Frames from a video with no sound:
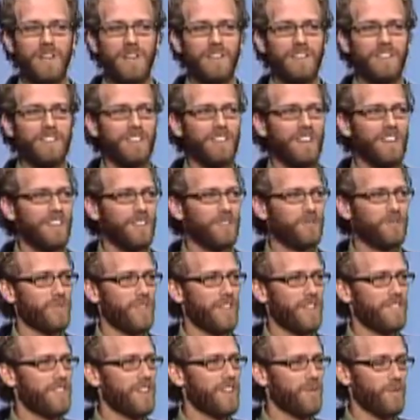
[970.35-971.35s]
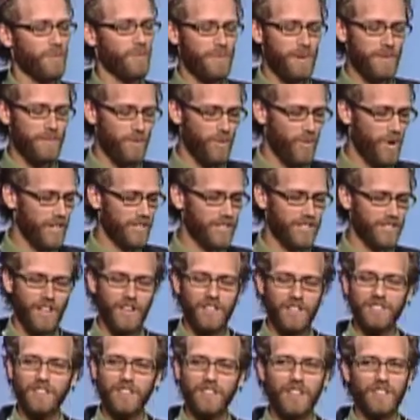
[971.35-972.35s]
studies where they've done where people watch
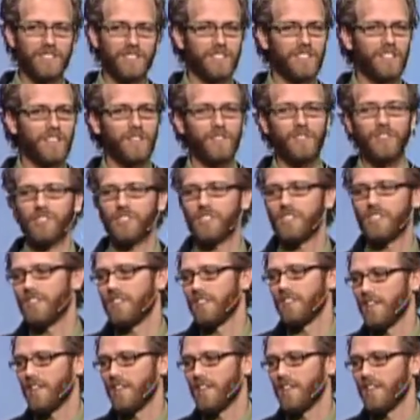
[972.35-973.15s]
lots and lots of television and then